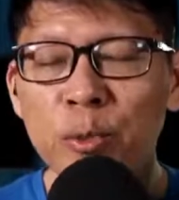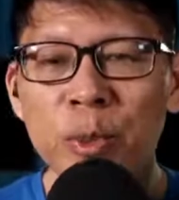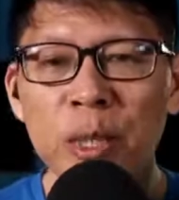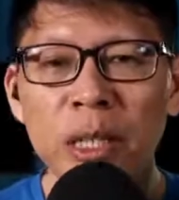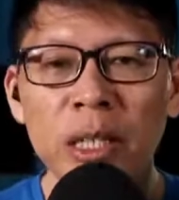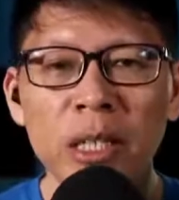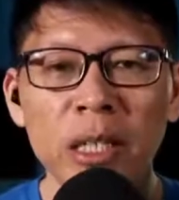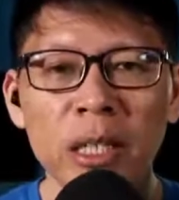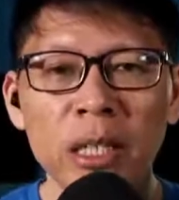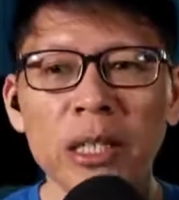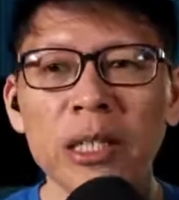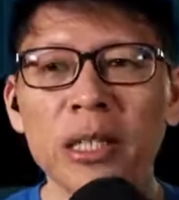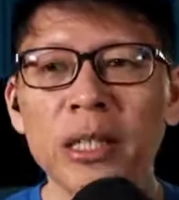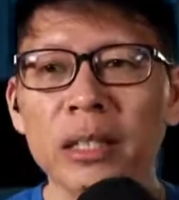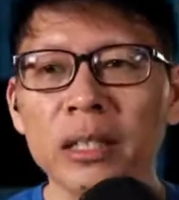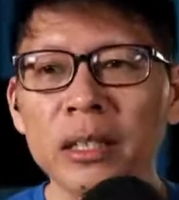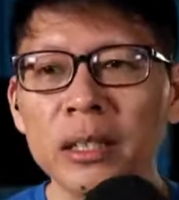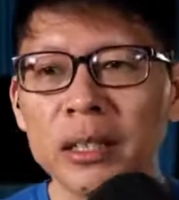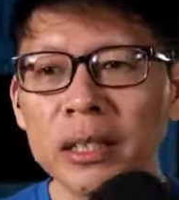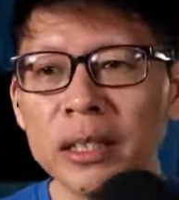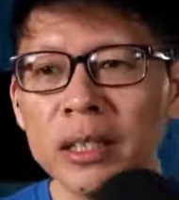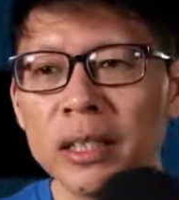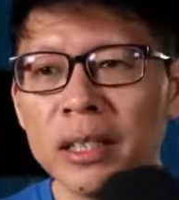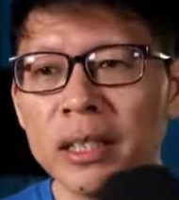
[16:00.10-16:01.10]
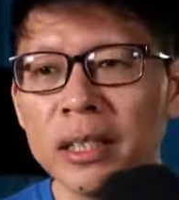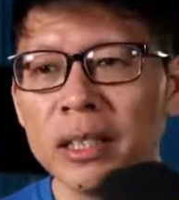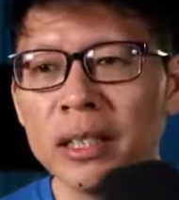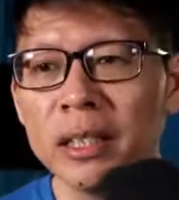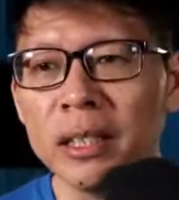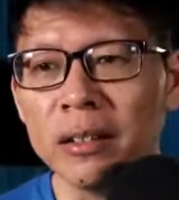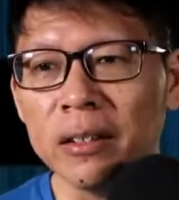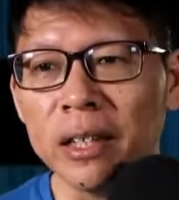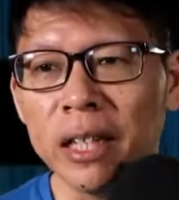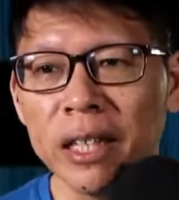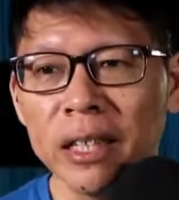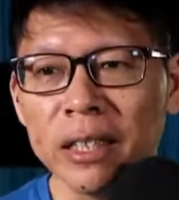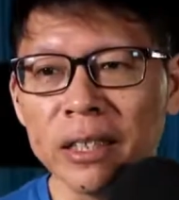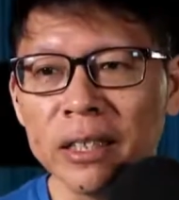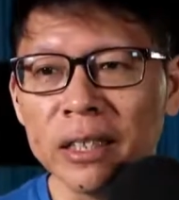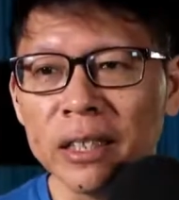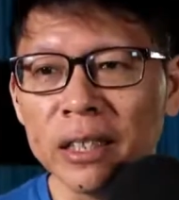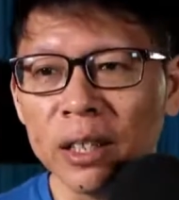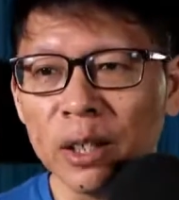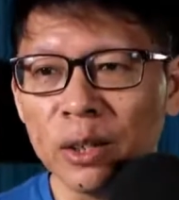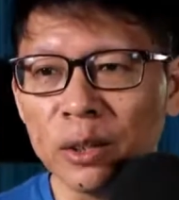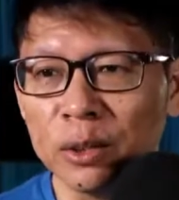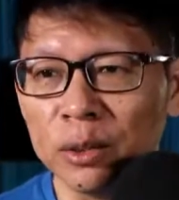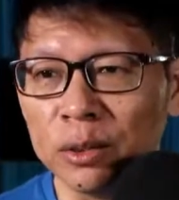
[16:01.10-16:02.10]
here, right?
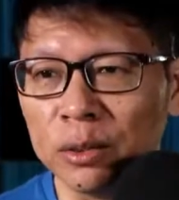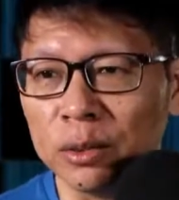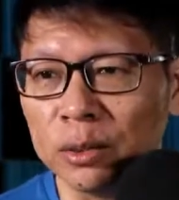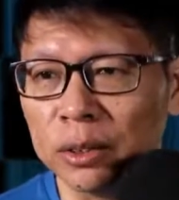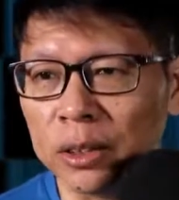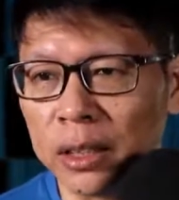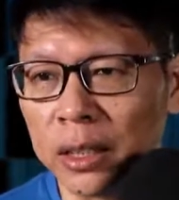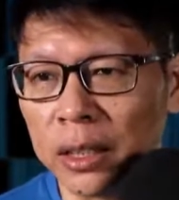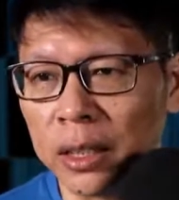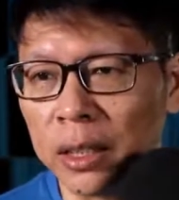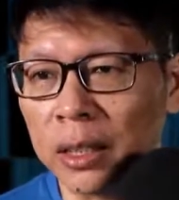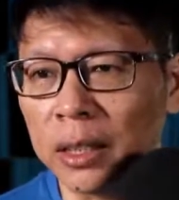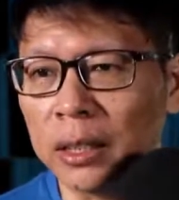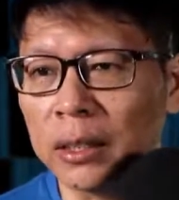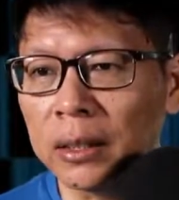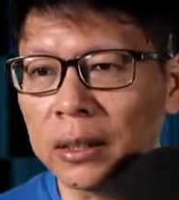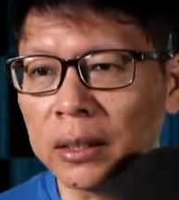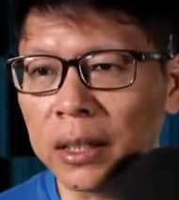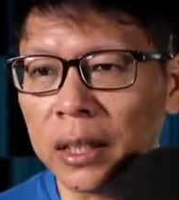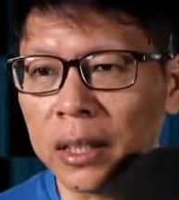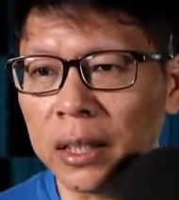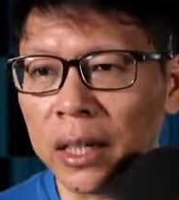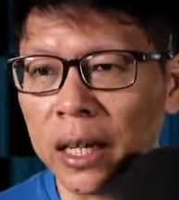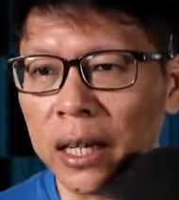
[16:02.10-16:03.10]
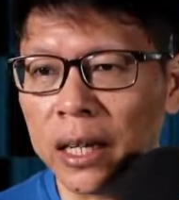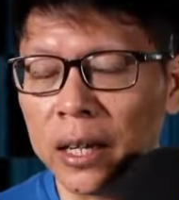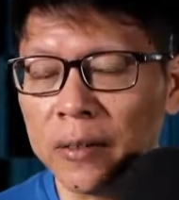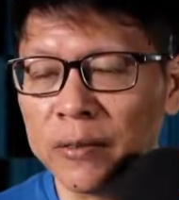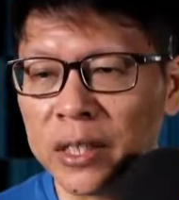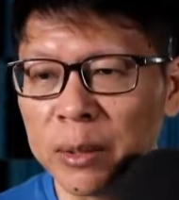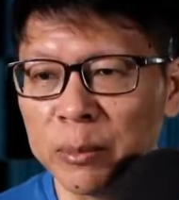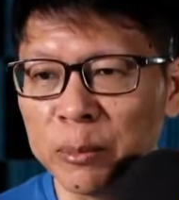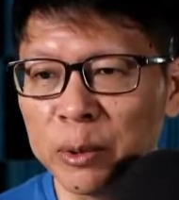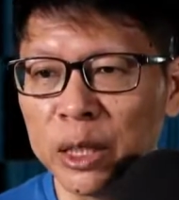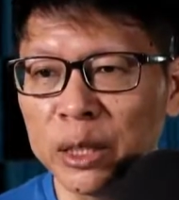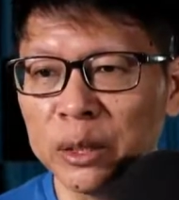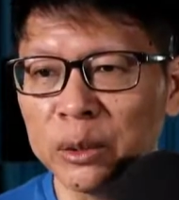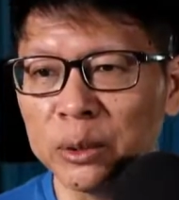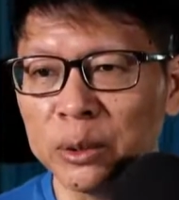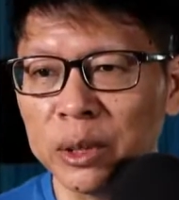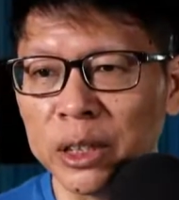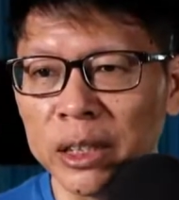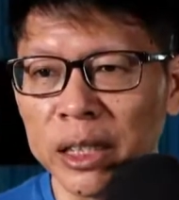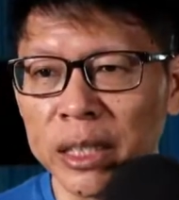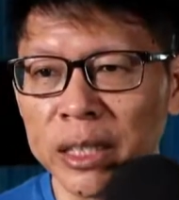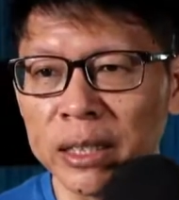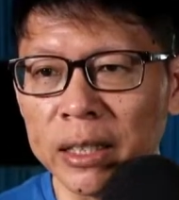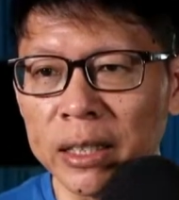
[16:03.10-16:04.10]
Oh, I have someone who
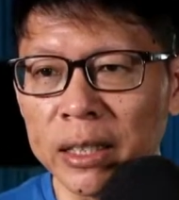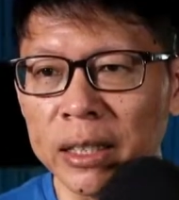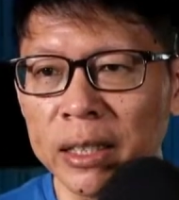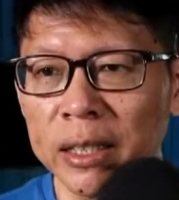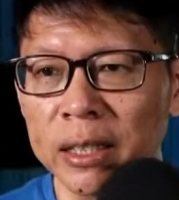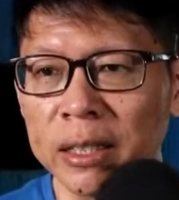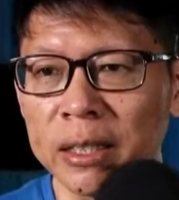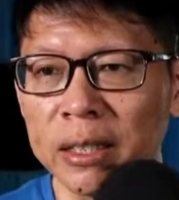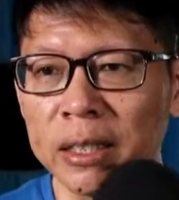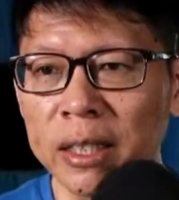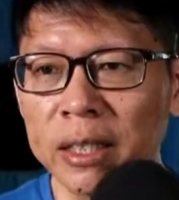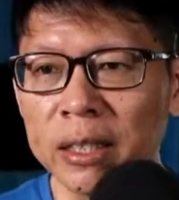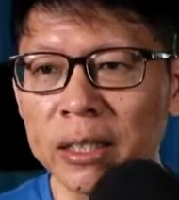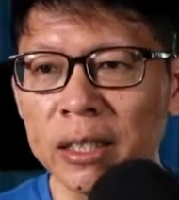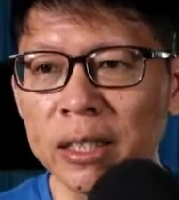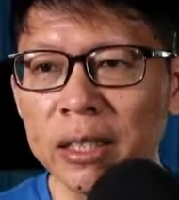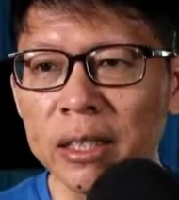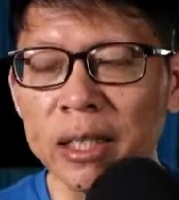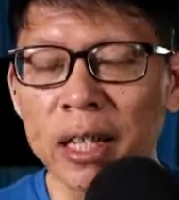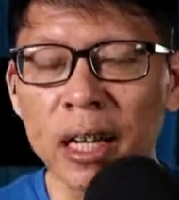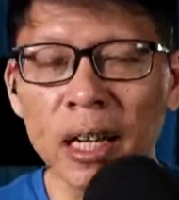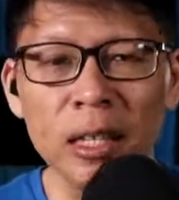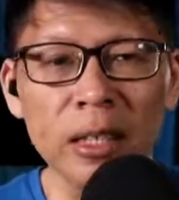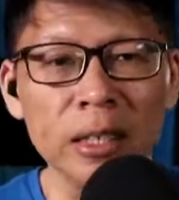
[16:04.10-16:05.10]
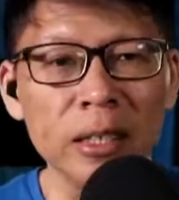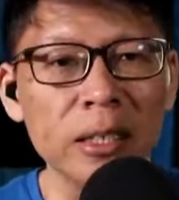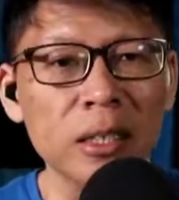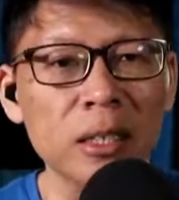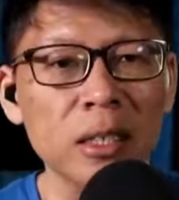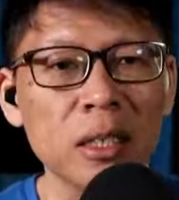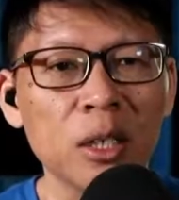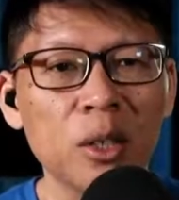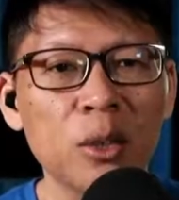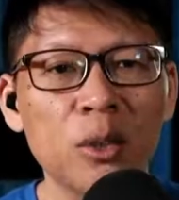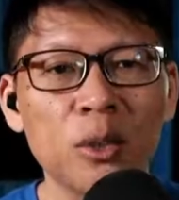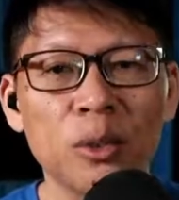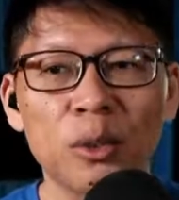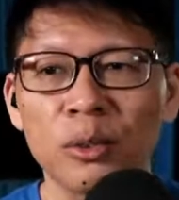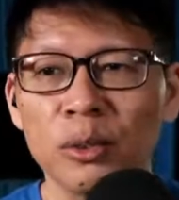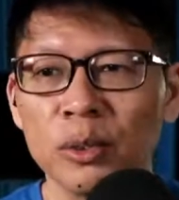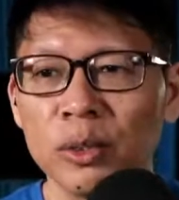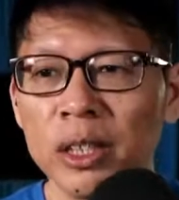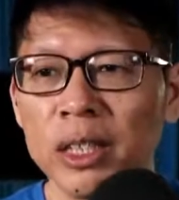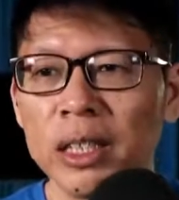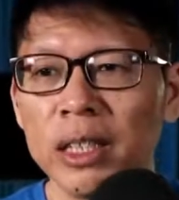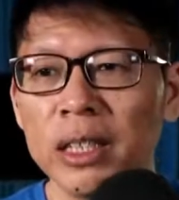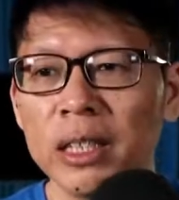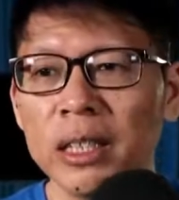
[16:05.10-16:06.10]
says he is 69 years old.
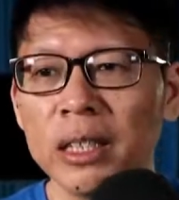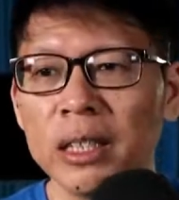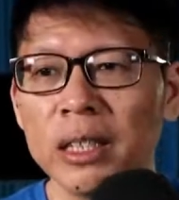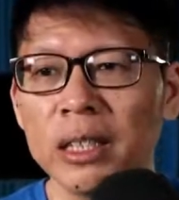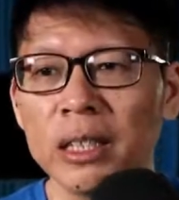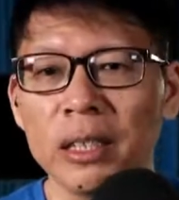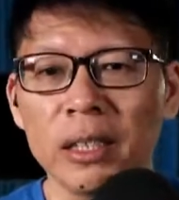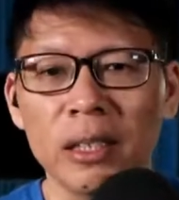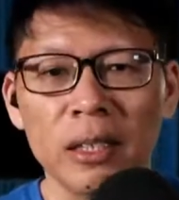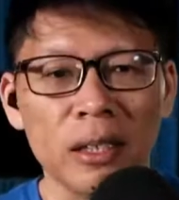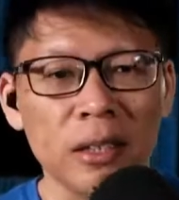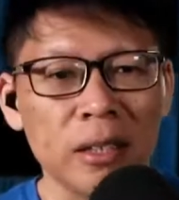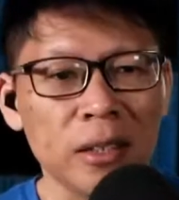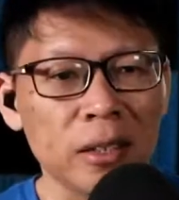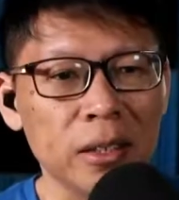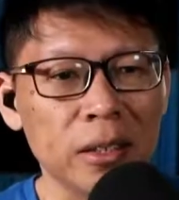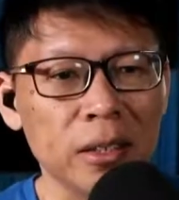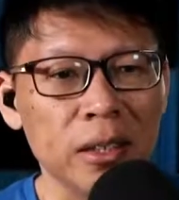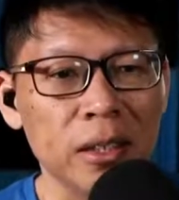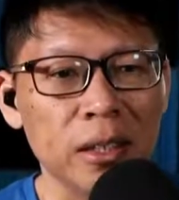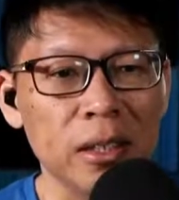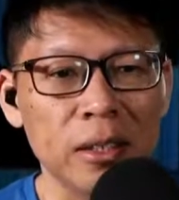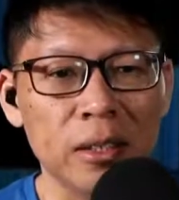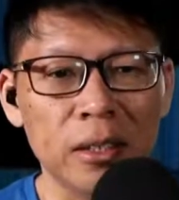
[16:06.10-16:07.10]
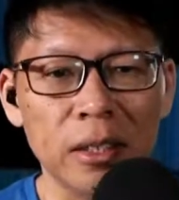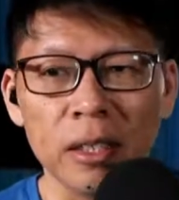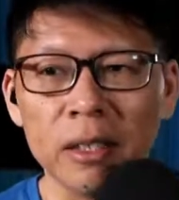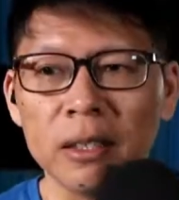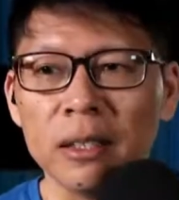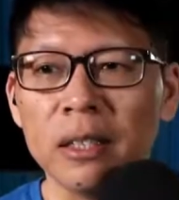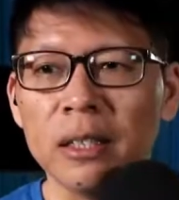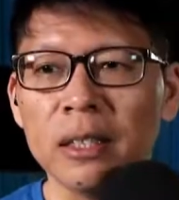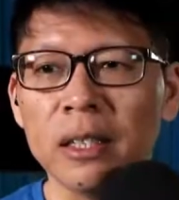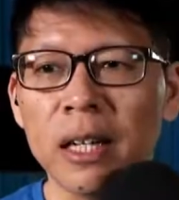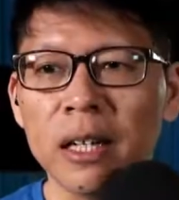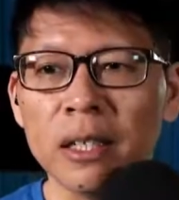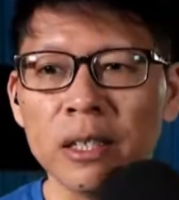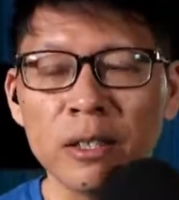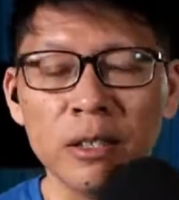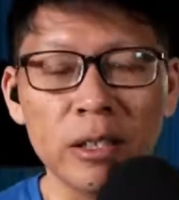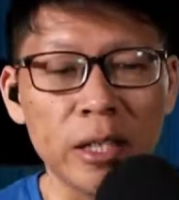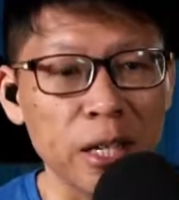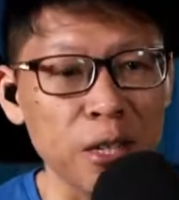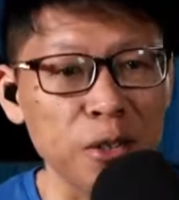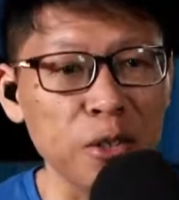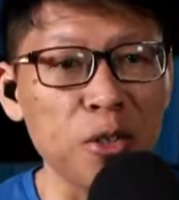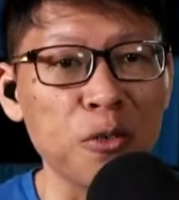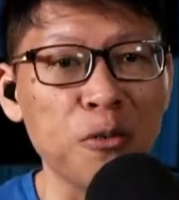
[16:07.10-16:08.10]
He is 69 years.
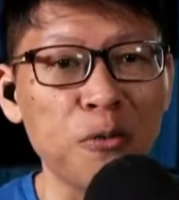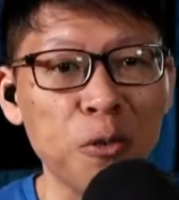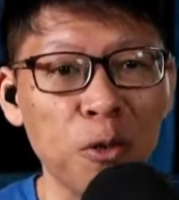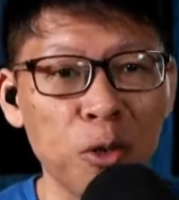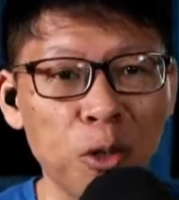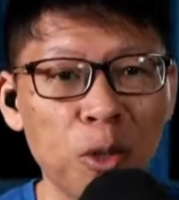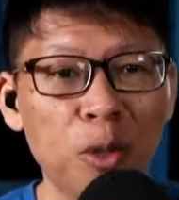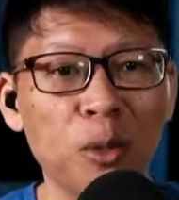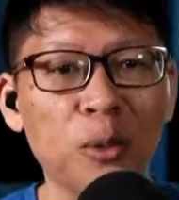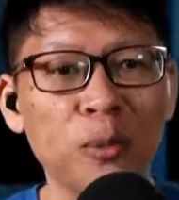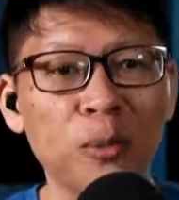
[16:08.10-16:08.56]
Thank you for